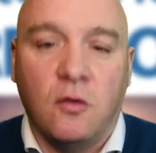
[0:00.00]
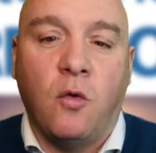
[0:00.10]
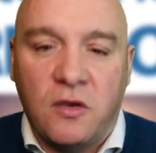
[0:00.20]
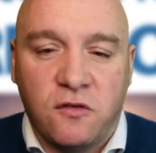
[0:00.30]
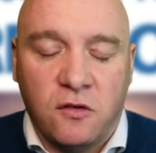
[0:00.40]

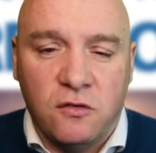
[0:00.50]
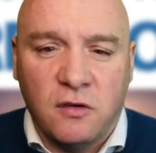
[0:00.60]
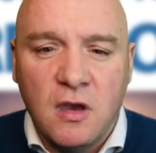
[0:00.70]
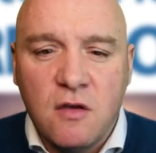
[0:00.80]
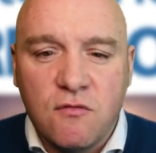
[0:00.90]

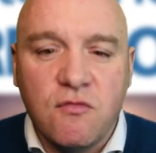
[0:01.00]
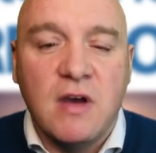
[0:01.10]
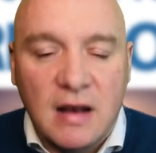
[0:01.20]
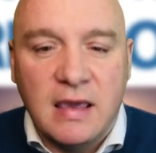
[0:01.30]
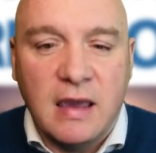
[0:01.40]
questions
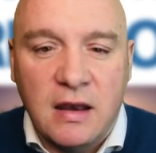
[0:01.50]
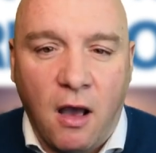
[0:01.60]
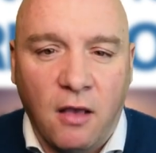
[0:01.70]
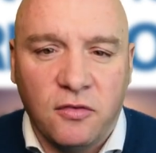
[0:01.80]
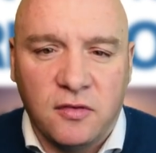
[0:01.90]
really
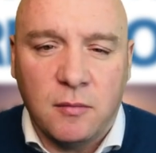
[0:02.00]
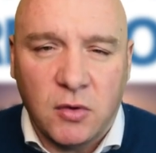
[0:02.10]
enhance it,